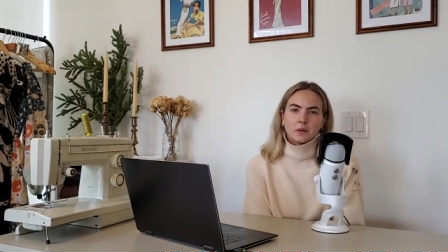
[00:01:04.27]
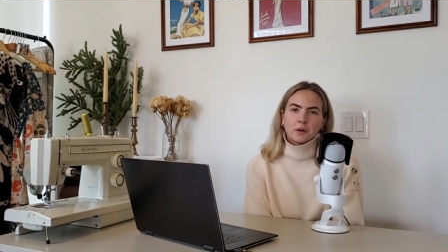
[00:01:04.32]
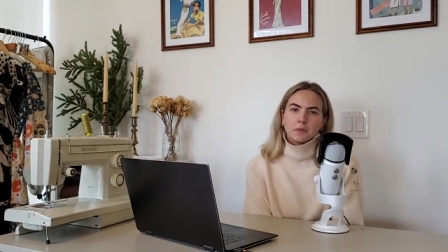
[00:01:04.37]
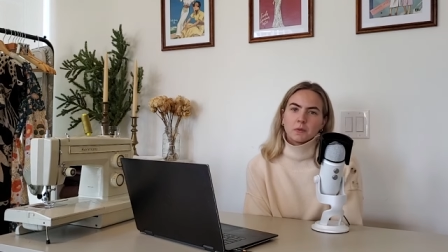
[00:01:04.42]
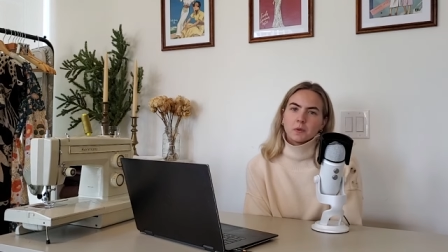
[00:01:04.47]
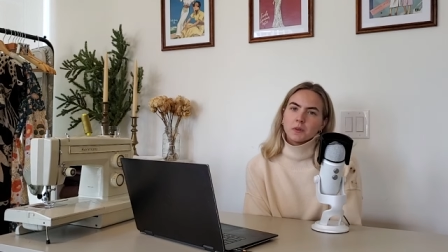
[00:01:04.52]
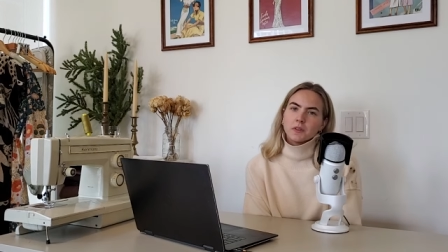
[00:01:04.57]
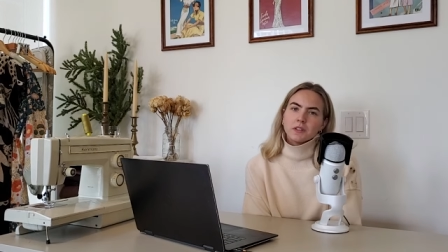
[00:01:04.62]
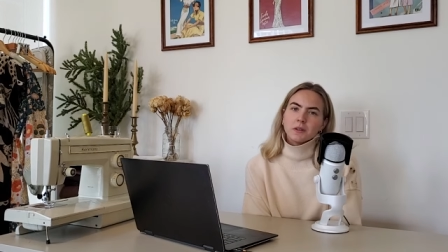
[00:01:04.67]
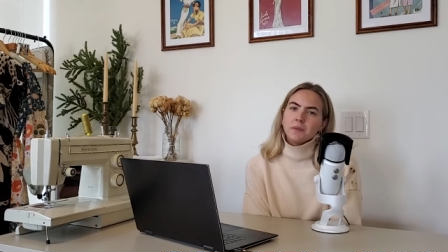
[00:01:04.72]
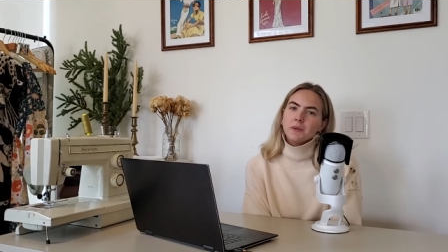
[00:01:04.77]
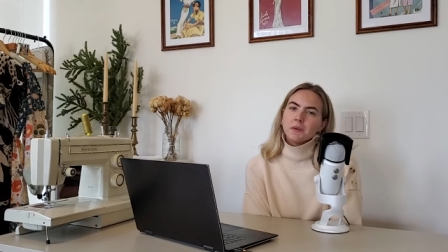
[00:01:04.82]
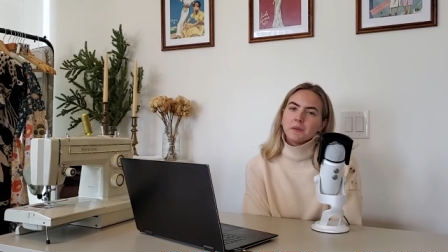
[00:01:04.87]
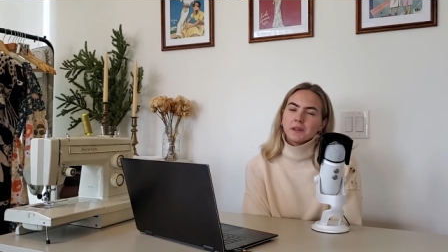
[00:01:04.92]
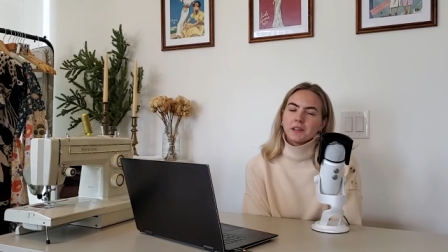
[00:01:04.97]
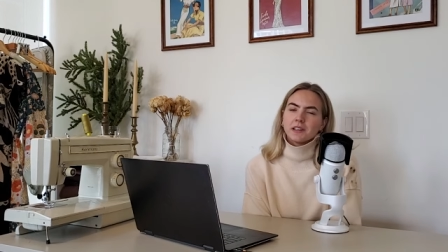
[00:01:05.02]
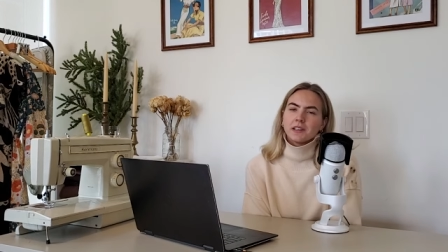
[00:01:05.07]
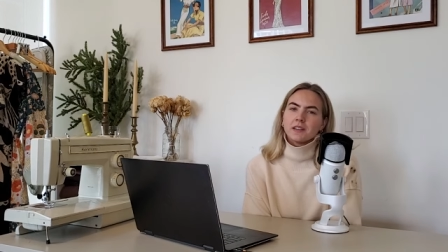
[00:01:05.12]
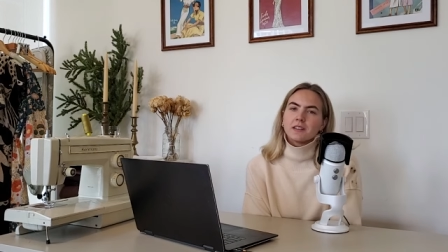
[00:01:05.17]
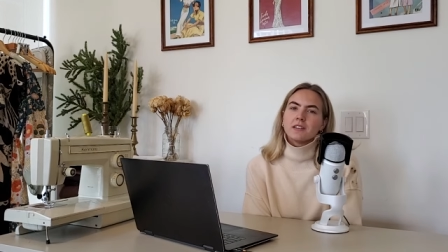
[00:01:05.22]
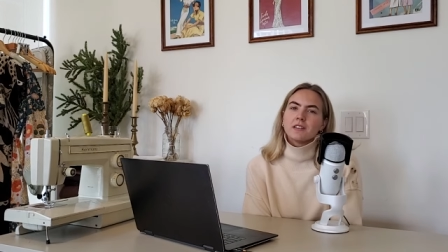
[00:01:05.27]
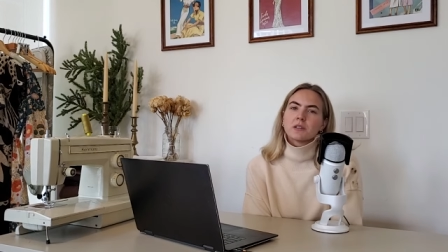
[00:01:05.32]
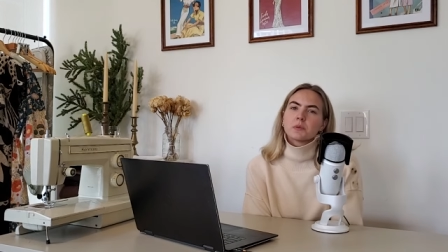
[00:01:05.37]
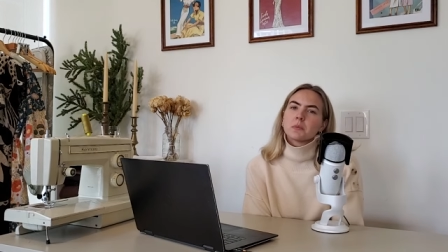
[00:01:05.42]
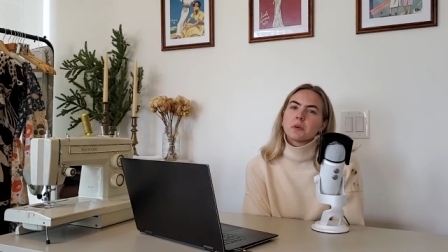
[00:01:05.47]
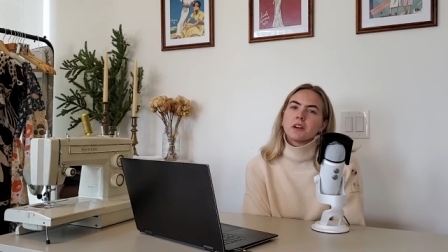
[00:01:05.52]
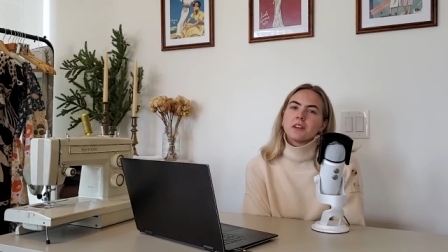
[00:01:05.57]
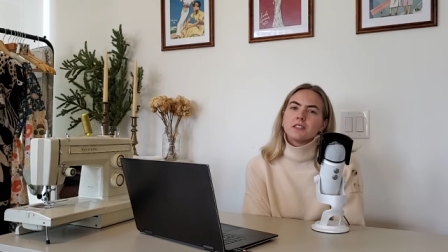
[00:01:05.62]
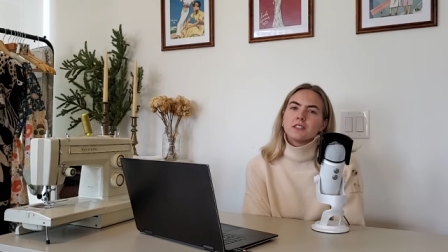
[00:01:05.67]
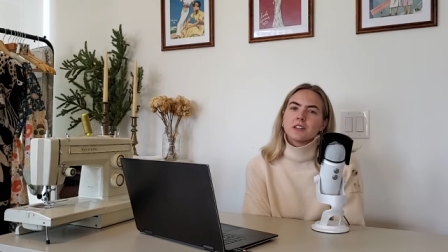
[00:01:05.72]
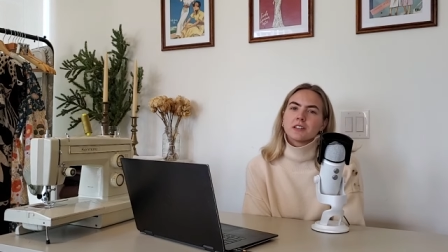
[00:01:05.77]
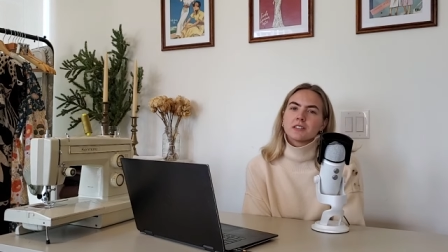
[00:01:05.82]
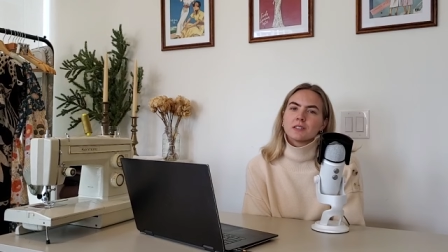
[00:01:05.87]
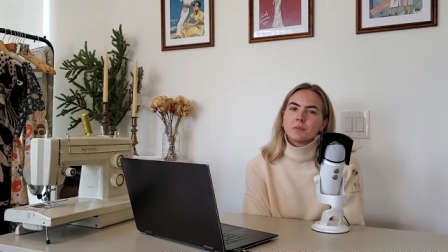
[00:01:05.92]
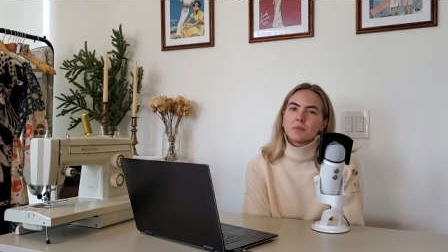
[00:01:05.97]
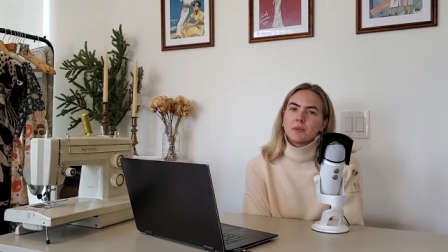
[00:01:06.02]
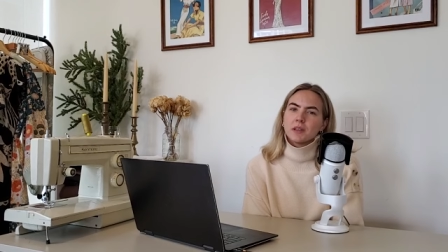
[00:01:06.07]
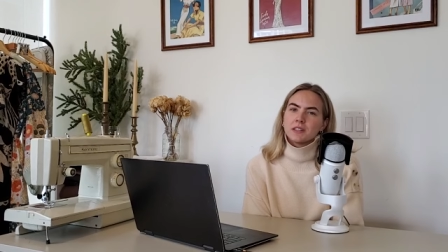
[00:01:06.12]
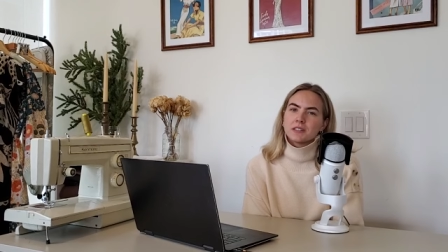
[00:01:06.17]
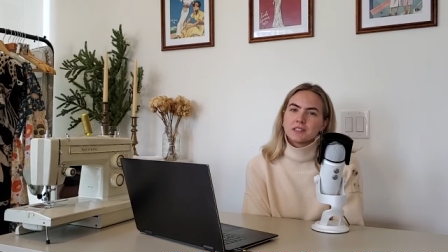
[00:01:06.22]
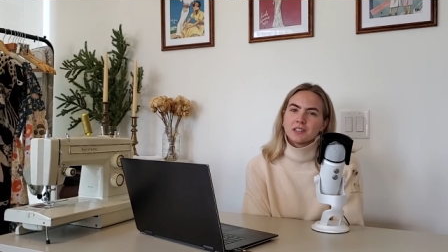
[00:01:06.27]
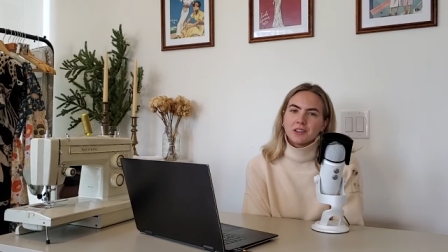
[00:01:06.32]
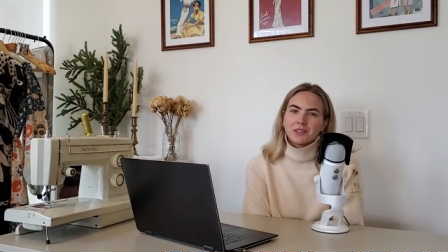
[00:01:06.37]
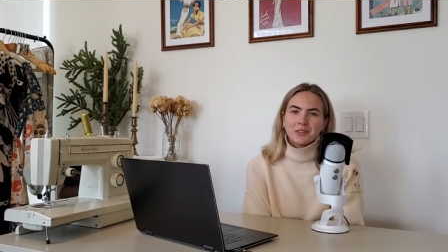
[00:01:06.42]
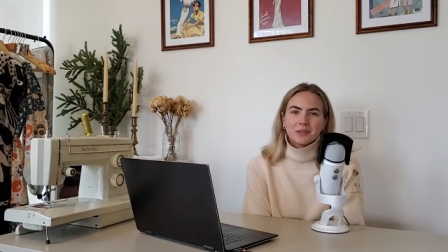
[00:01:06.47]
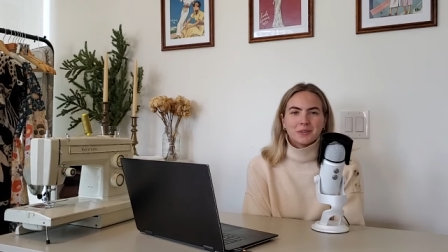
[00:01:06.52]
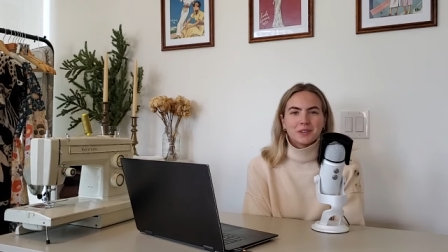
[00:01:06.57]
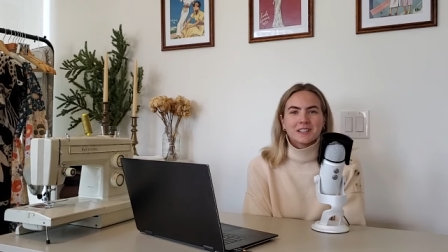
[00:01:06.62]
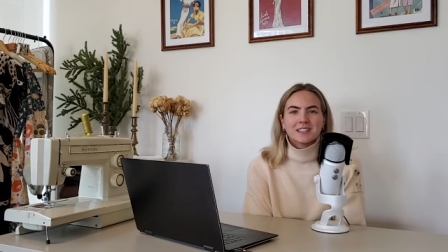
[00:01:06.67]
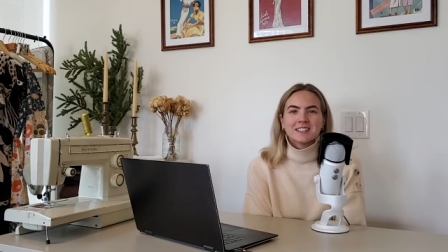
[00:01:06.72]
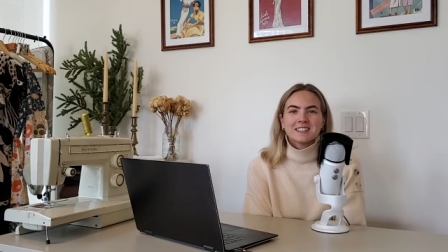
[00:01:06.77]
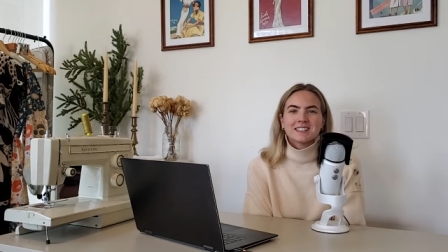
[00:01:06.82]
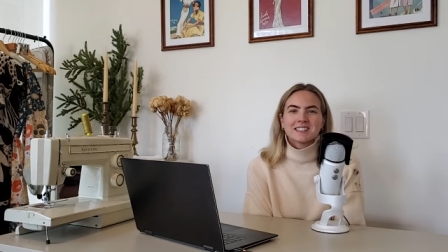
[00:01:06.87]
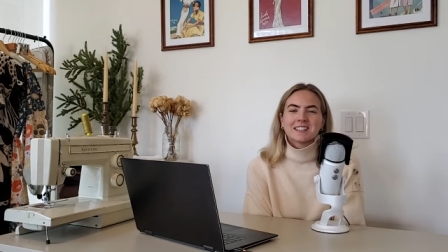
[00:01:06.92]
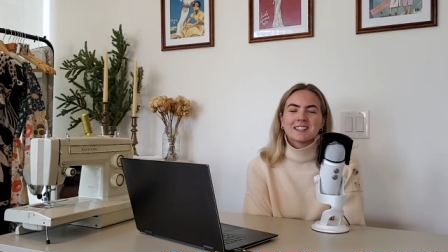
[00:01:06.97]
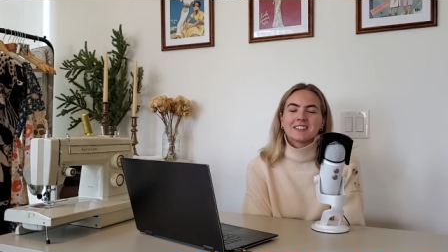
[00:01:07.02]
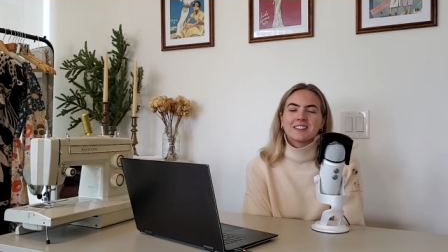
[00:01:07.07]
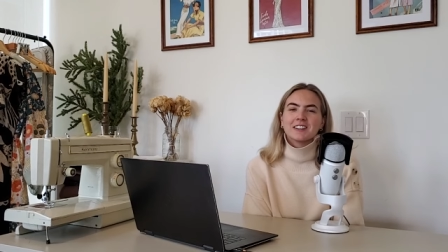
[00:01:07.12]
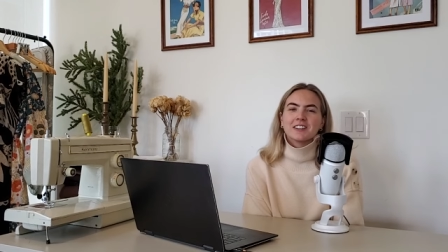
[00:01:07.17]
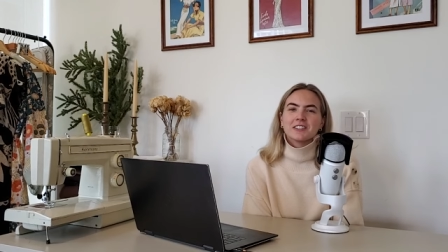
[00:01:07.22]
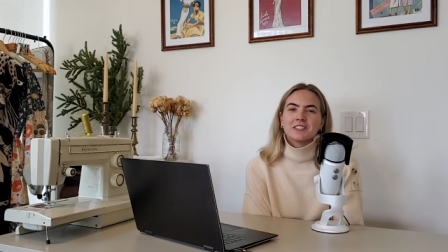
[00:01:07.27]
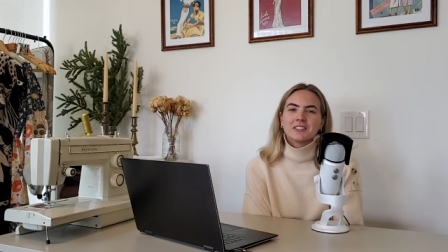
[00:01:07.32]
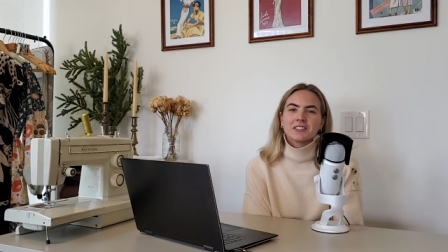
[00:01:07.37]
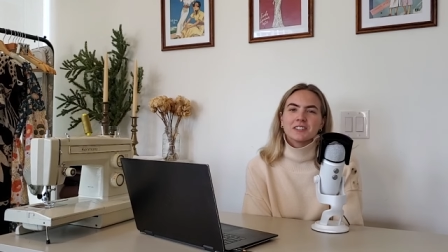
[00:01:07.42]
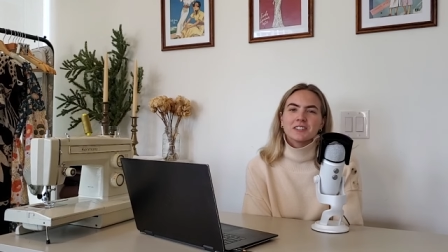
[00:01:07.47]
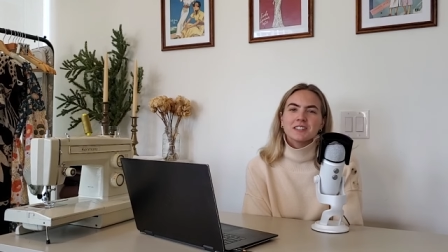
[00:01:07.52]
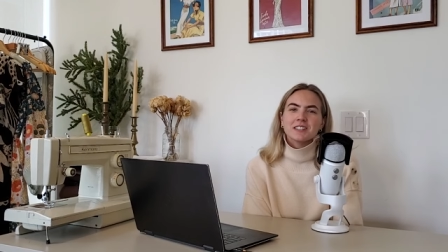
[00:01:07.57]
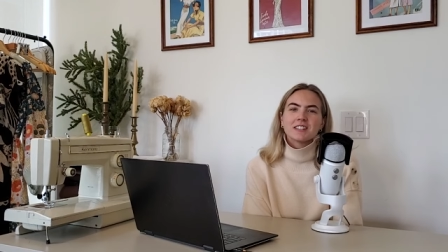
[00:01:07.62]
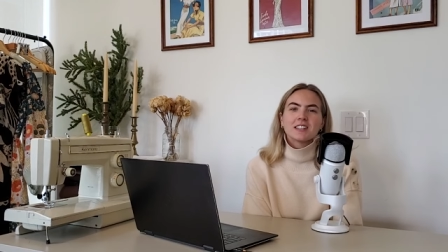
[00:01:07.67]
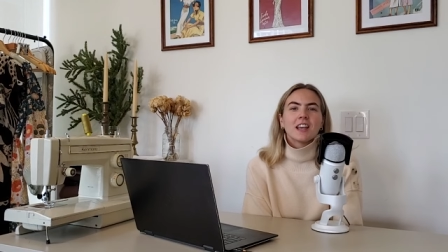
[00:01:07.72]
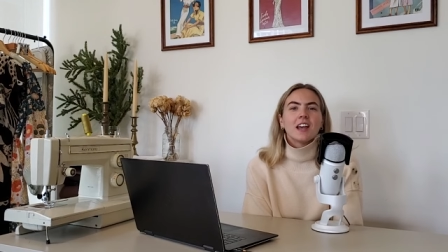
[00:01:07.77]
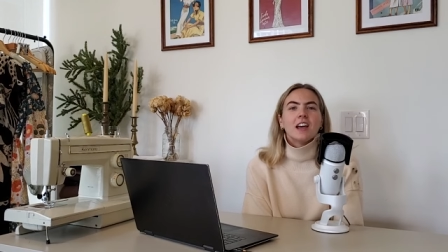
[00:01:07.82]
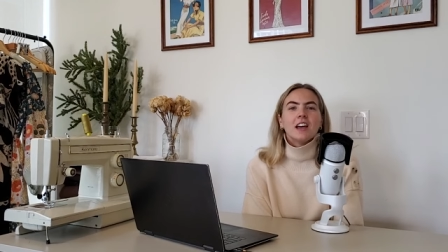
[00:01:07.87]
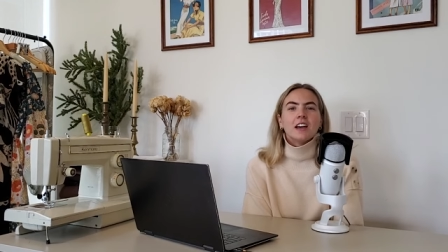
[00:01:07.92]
I'm going to be ranking these projects based on three considerations.